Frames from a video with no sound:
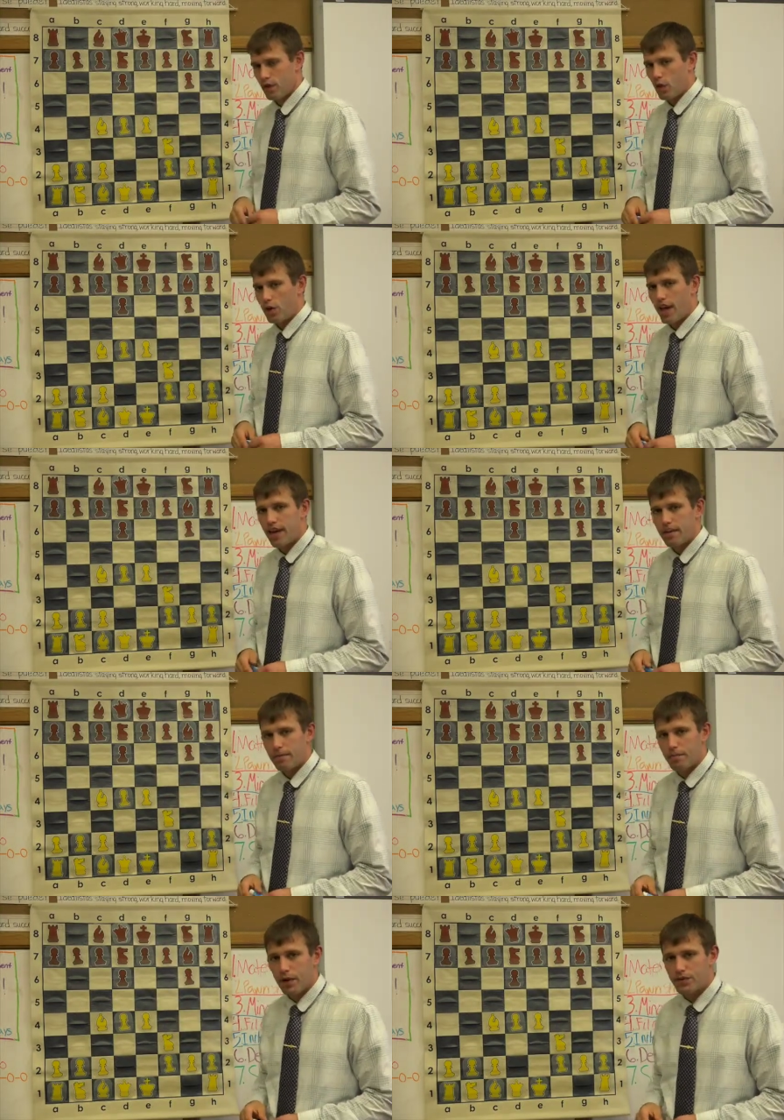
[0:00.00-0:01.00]

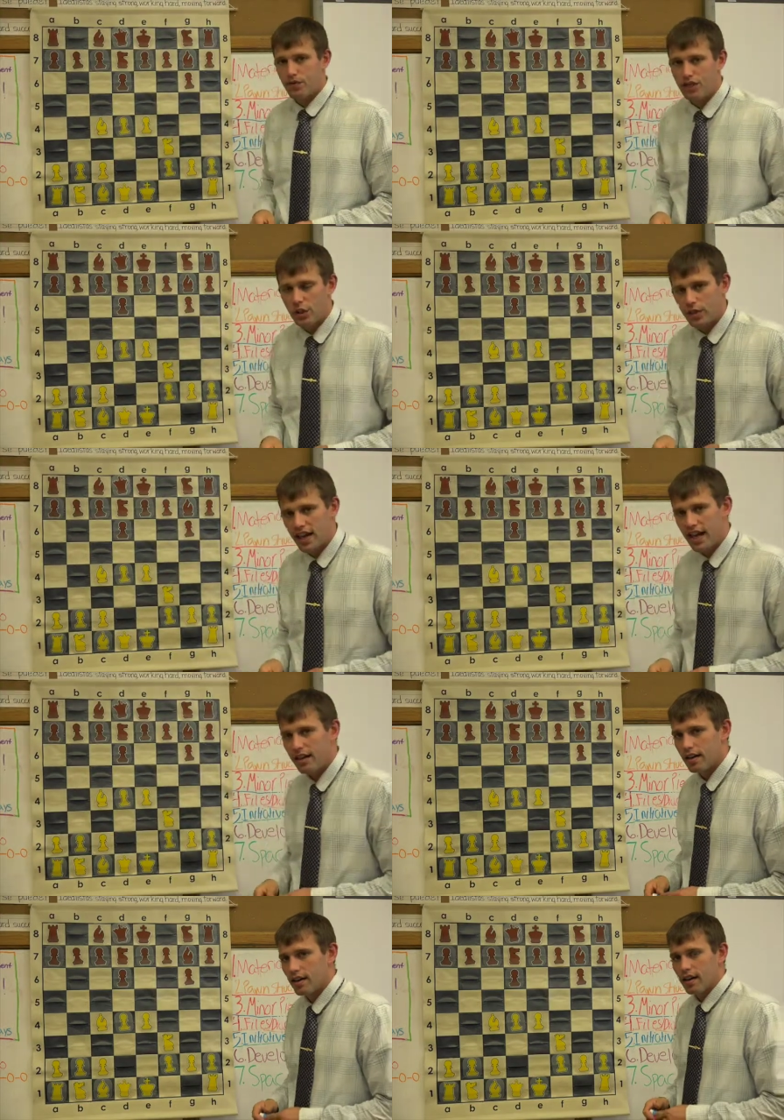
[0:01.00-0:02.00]
Okay, pause the video
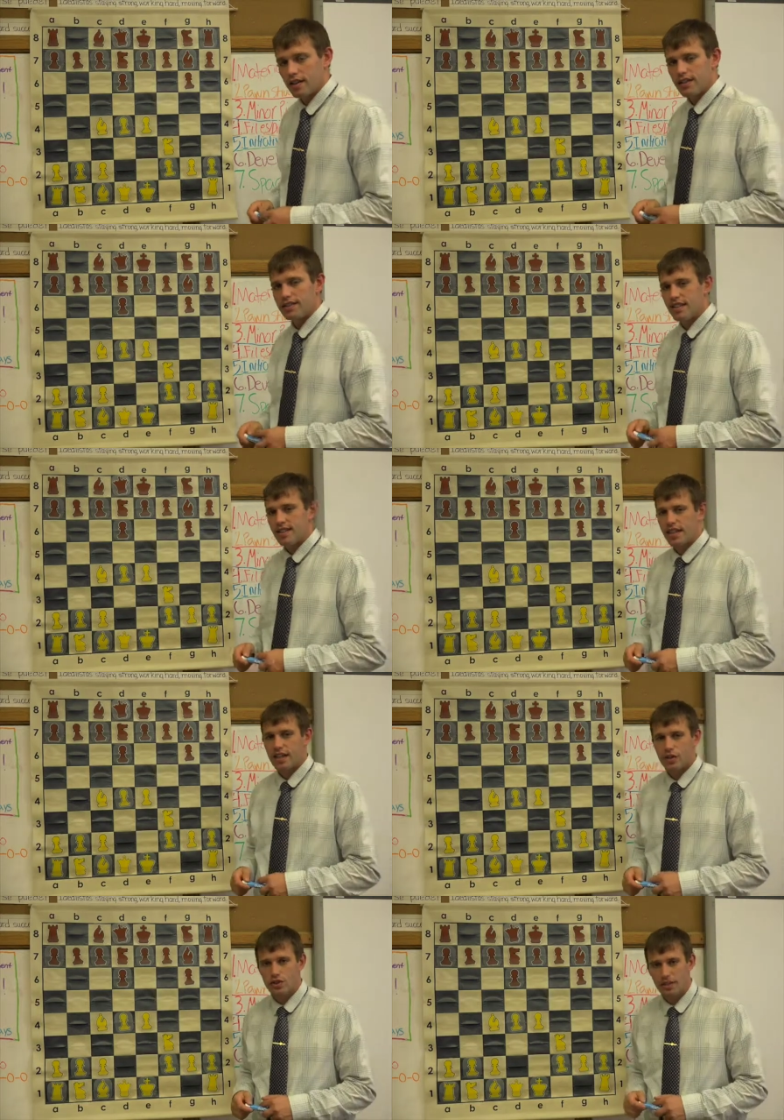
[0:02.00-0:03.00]
again. Let's say the
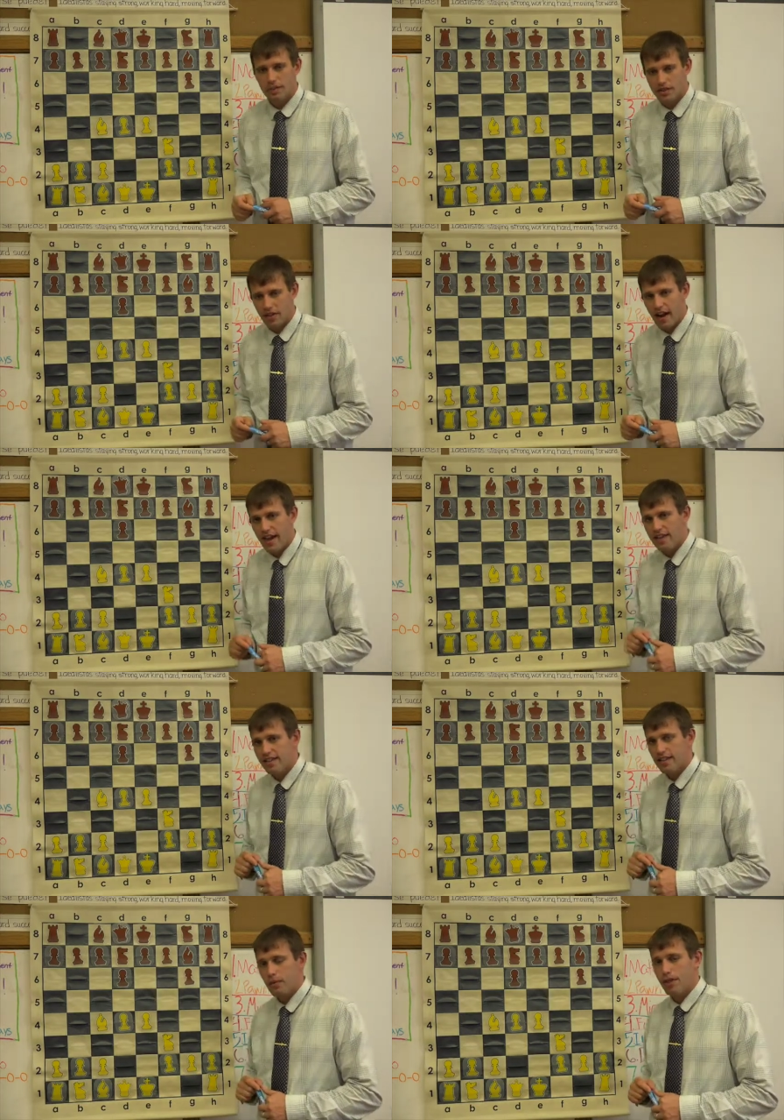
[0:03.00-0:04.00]
king goes up. Is there
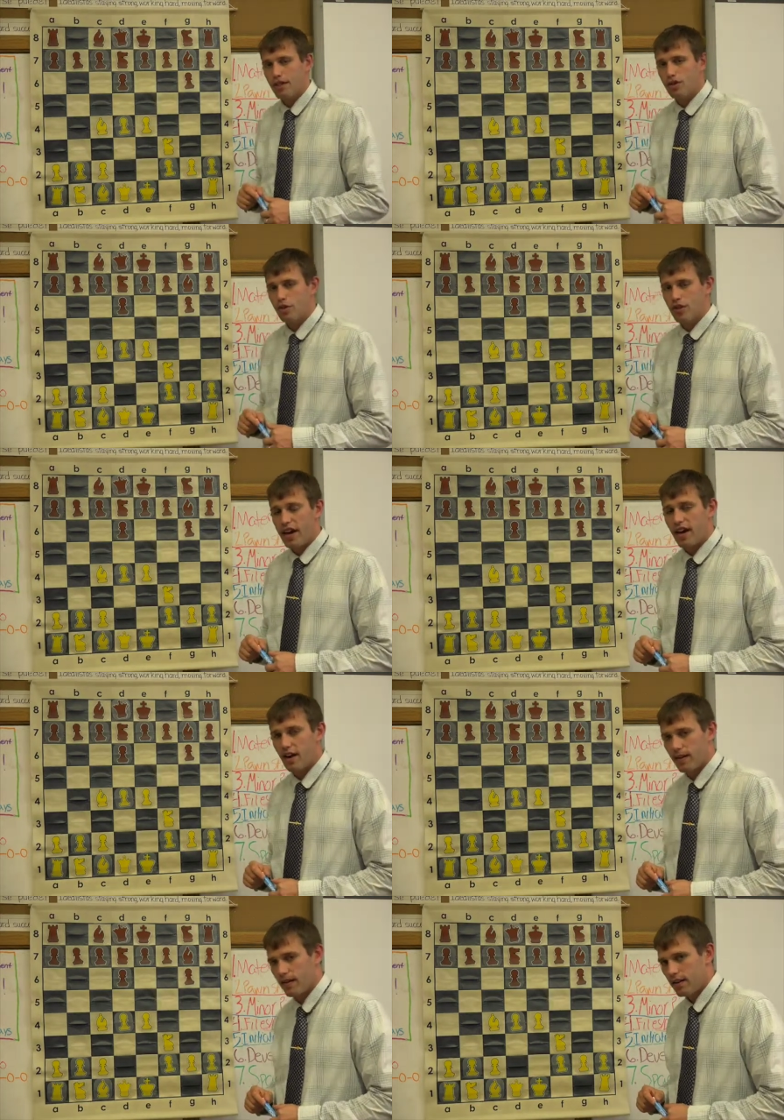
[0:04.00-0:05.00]
anything we can do
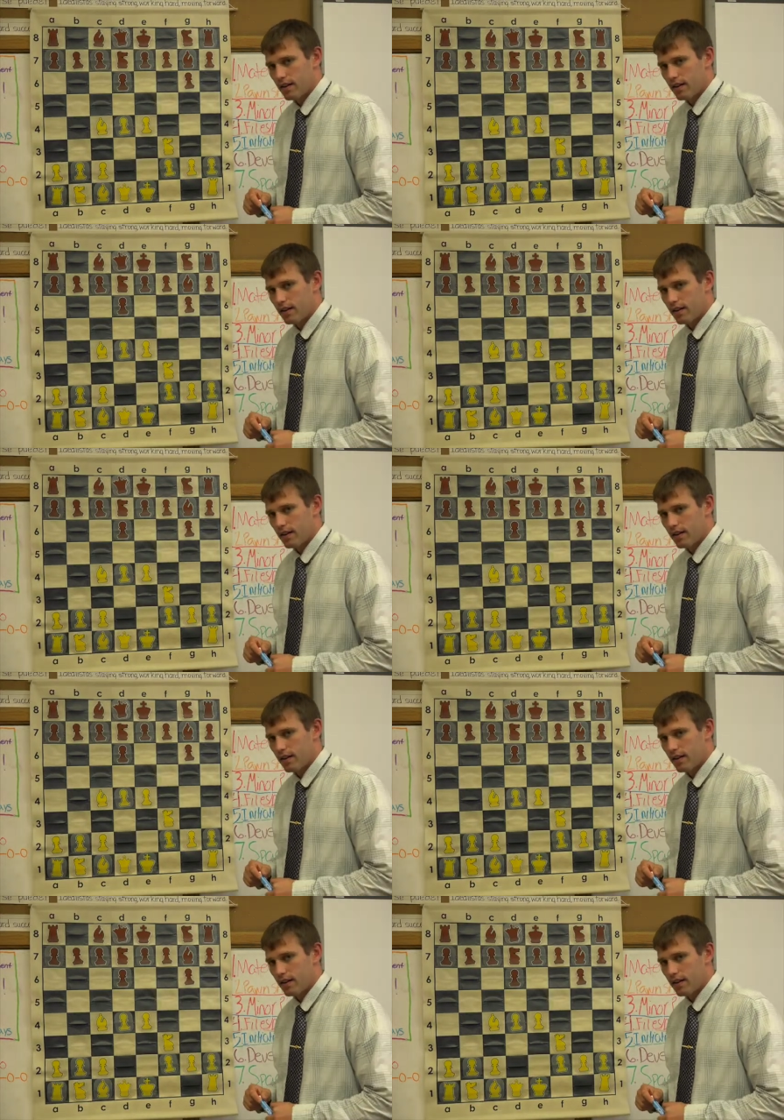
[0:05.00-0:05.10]
there?